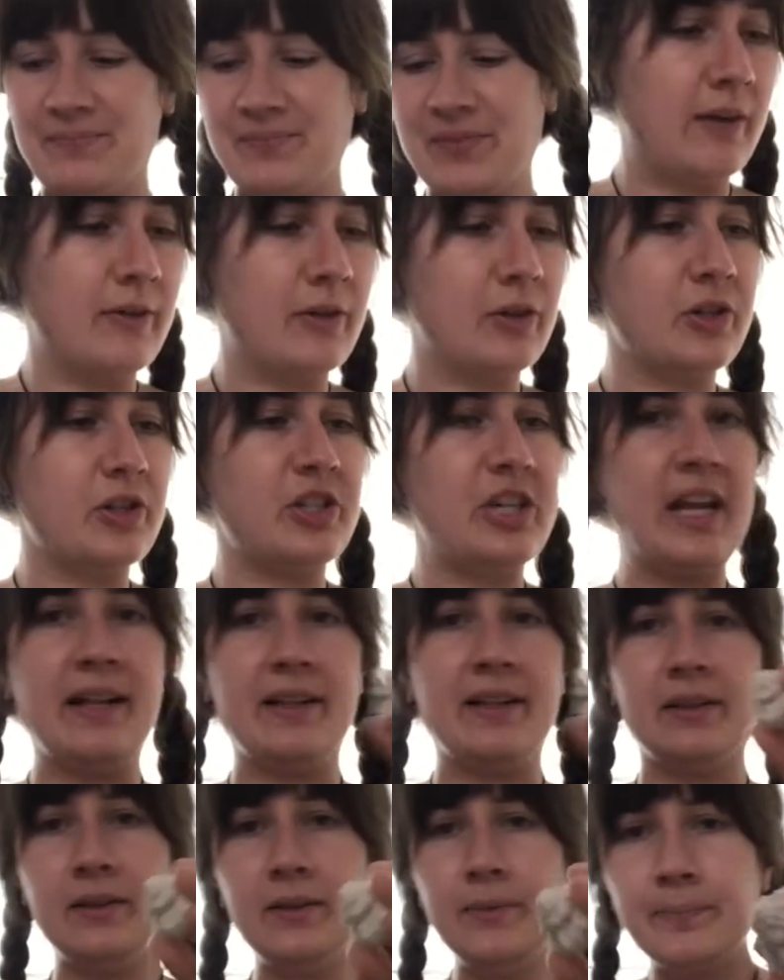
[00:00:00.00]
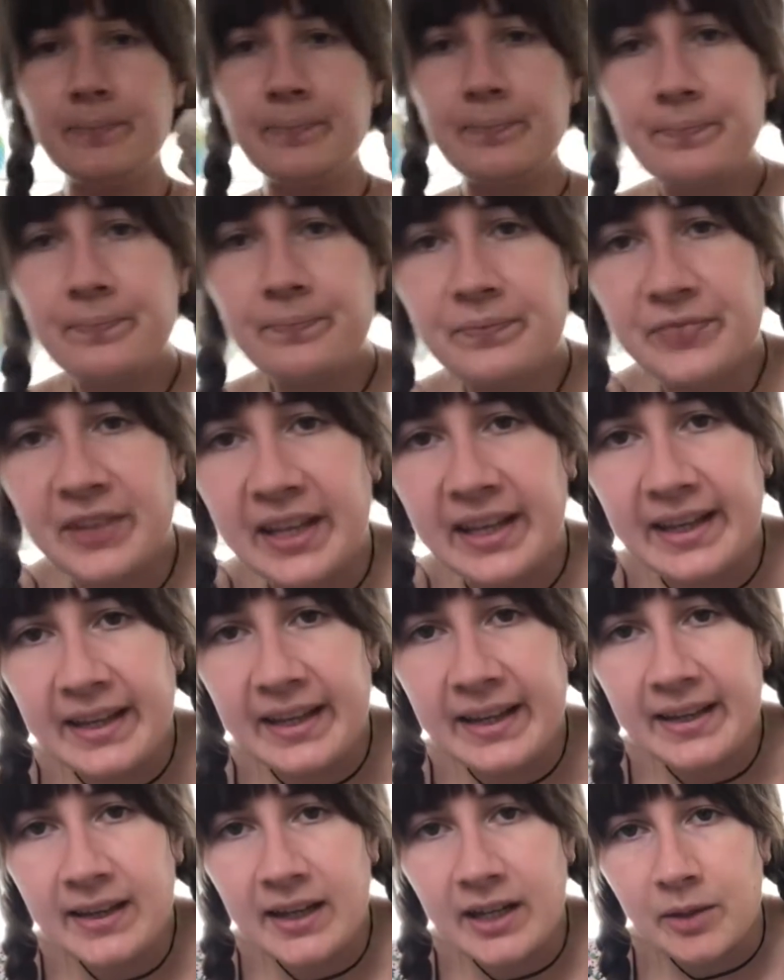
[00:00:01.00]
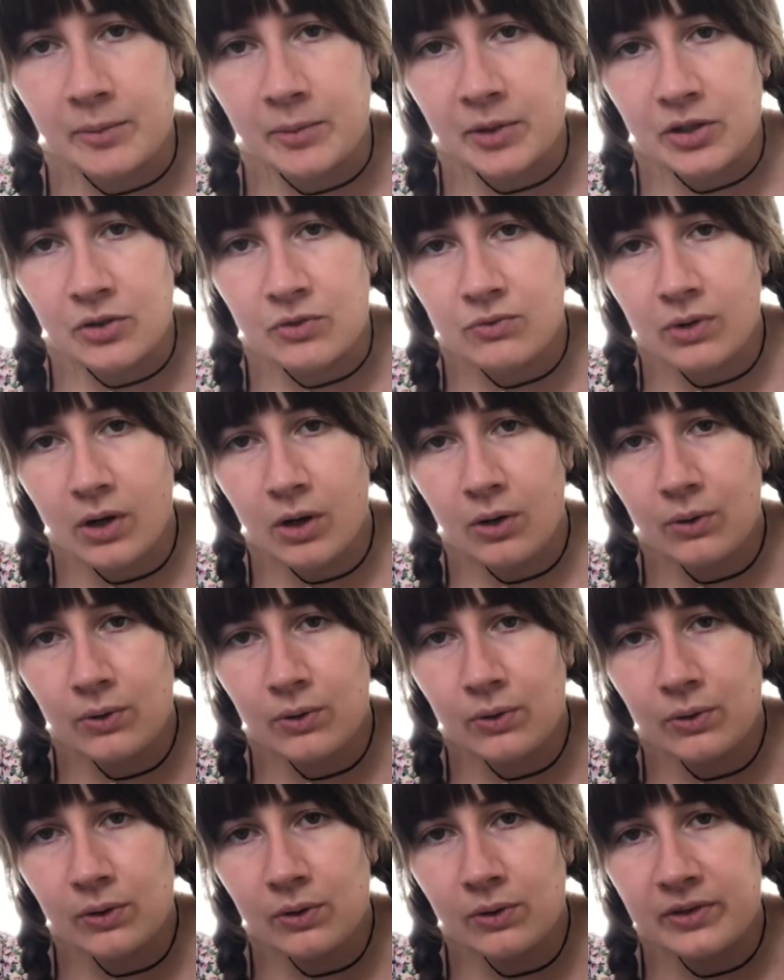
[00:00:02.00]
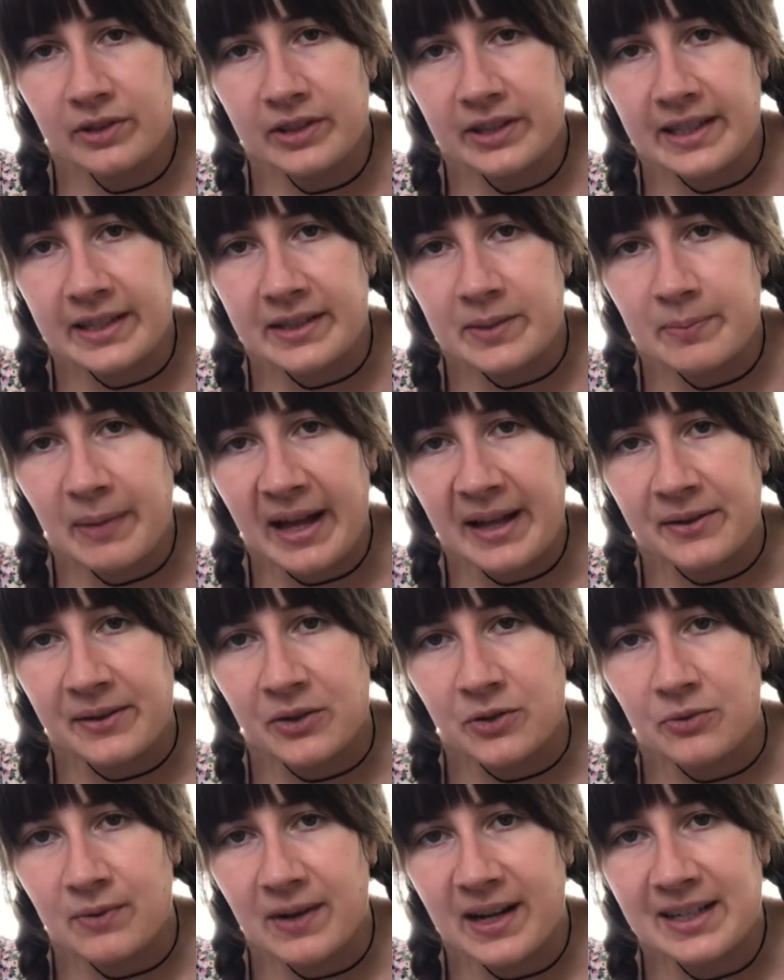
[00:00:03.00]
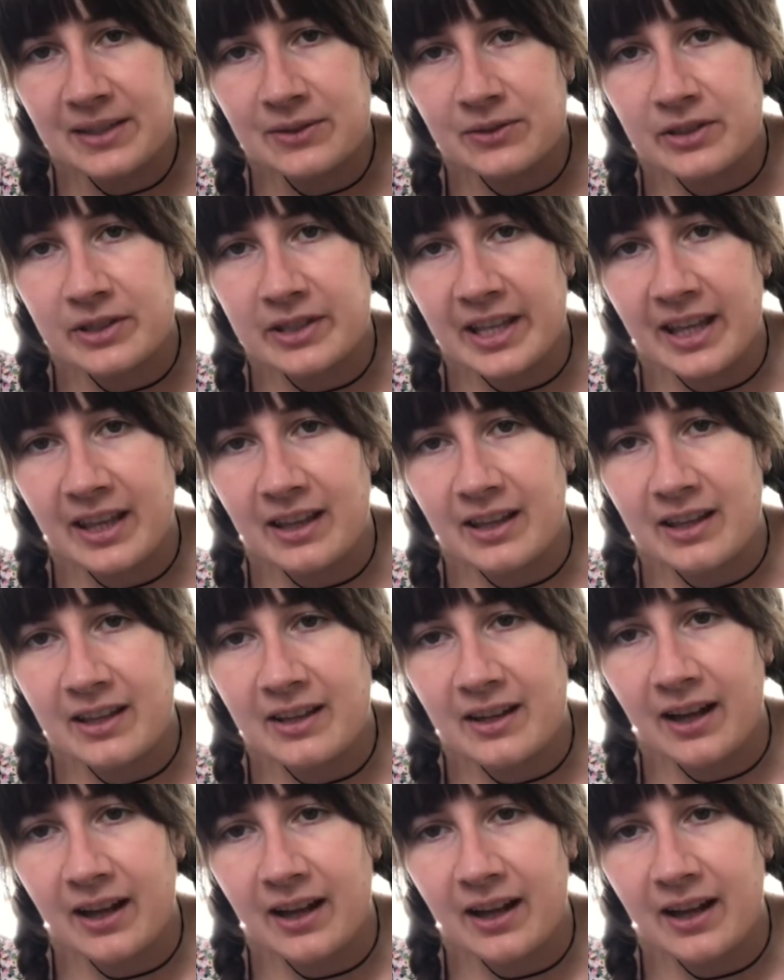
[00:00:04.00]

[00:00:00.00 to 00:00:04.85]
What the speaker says: I've got a shell here, and I'm going to roll this pattern around the